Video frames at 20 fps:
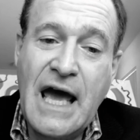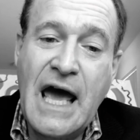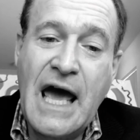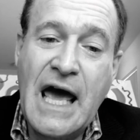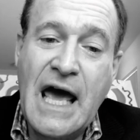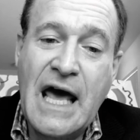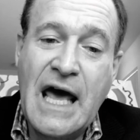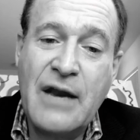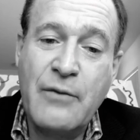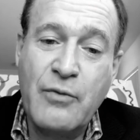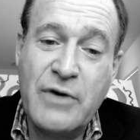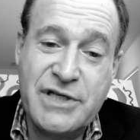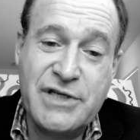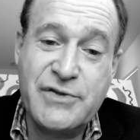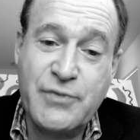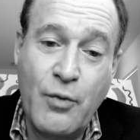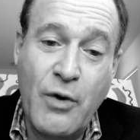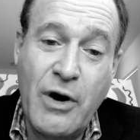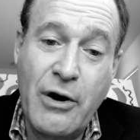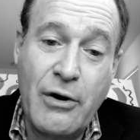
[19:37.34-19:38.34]
and which
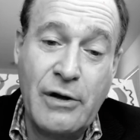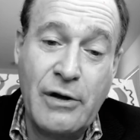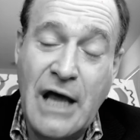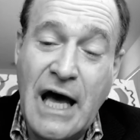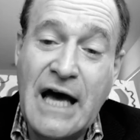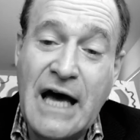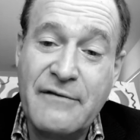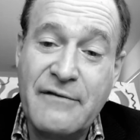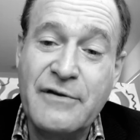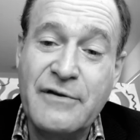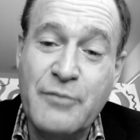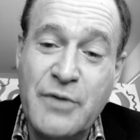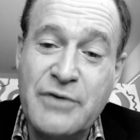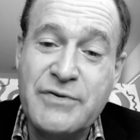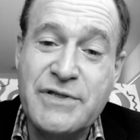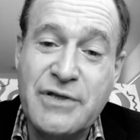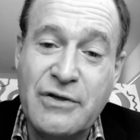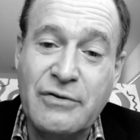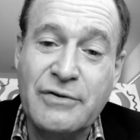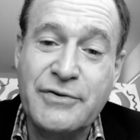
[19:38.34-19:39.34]
is where a lot of the
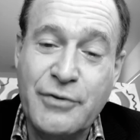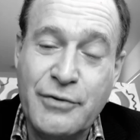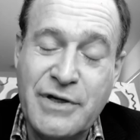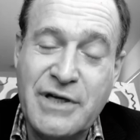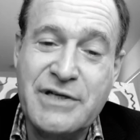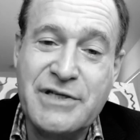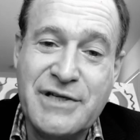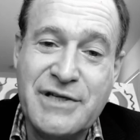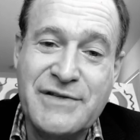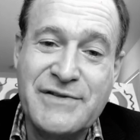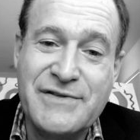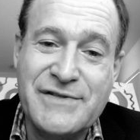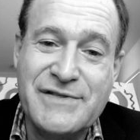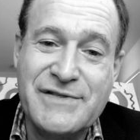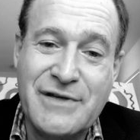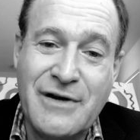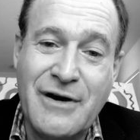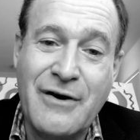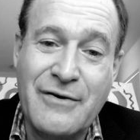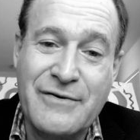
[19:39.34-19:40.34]
musical
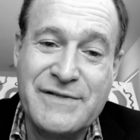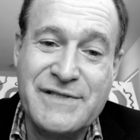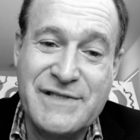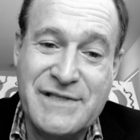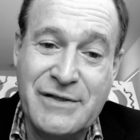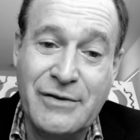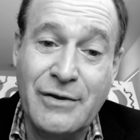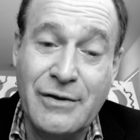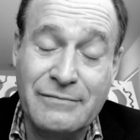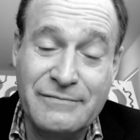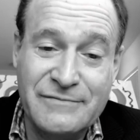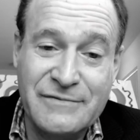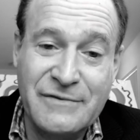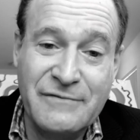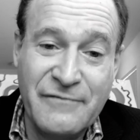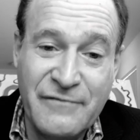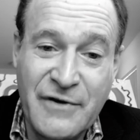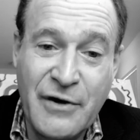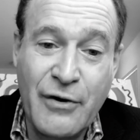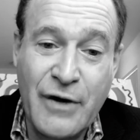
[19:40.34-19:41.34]
traditions are still
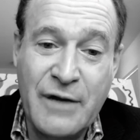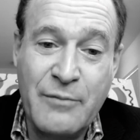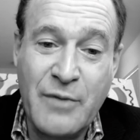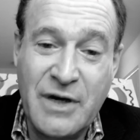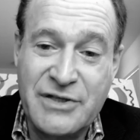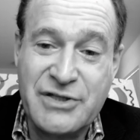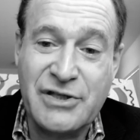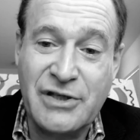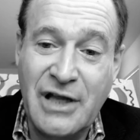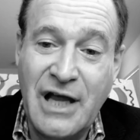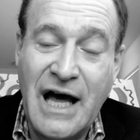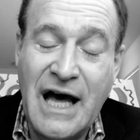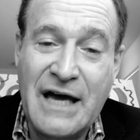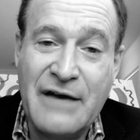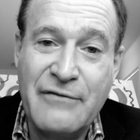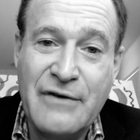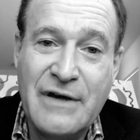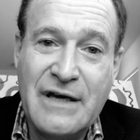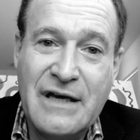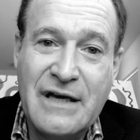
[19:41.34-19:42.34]
very much
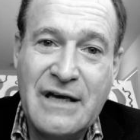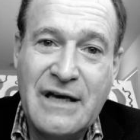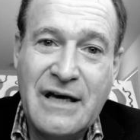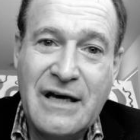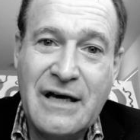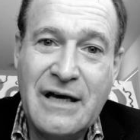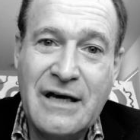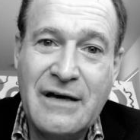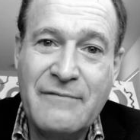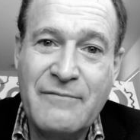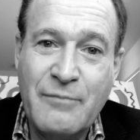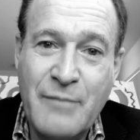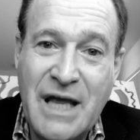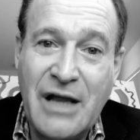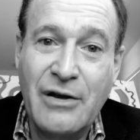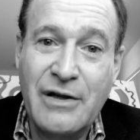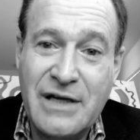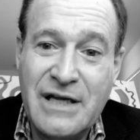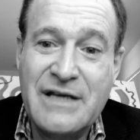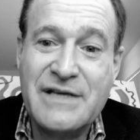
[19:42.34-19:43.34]
alive.
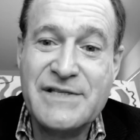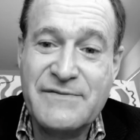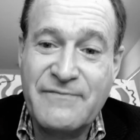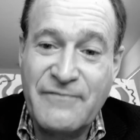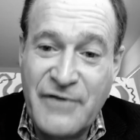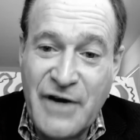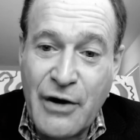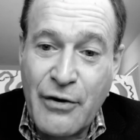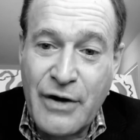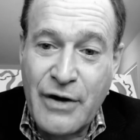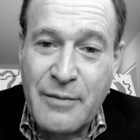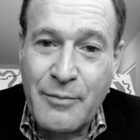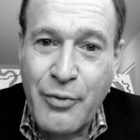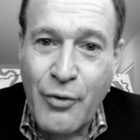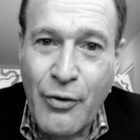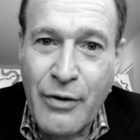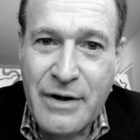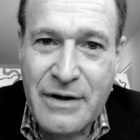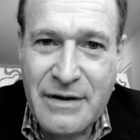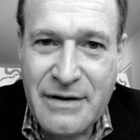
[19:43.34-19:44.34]
Melody is very
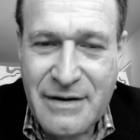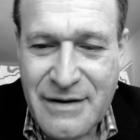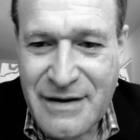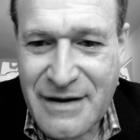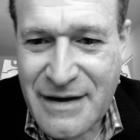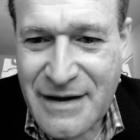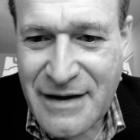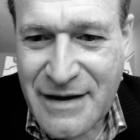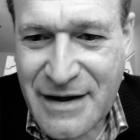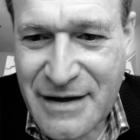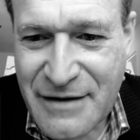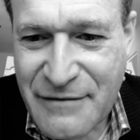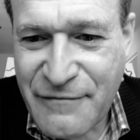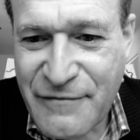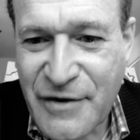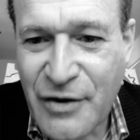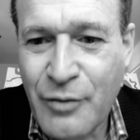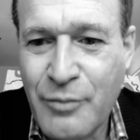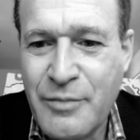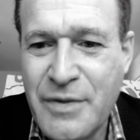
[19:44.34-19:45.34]
important in
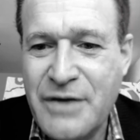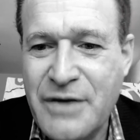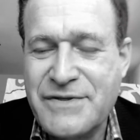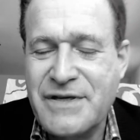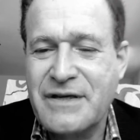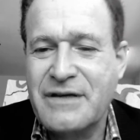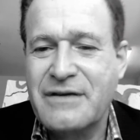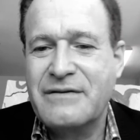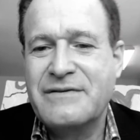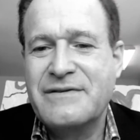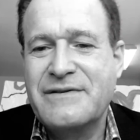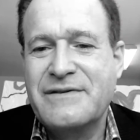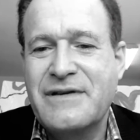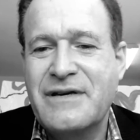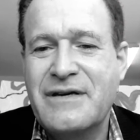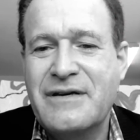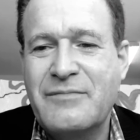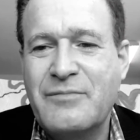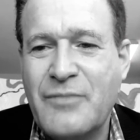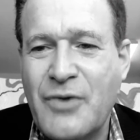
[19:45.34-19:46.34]
film music,
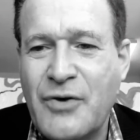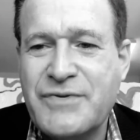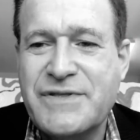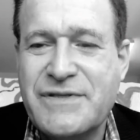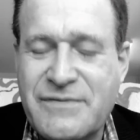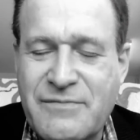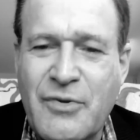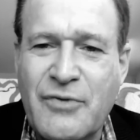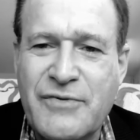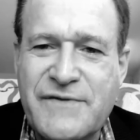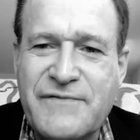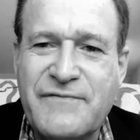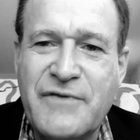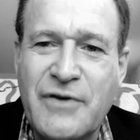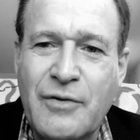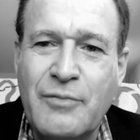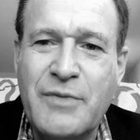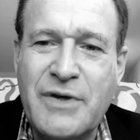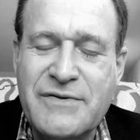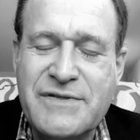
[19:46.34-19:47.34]
most
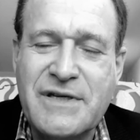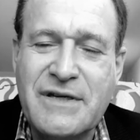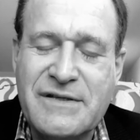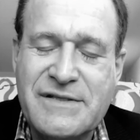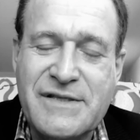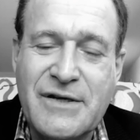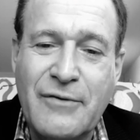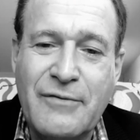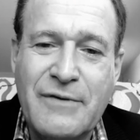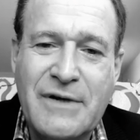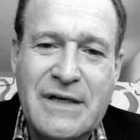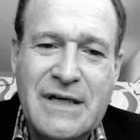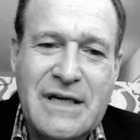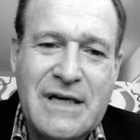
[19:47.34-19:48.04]
film music. So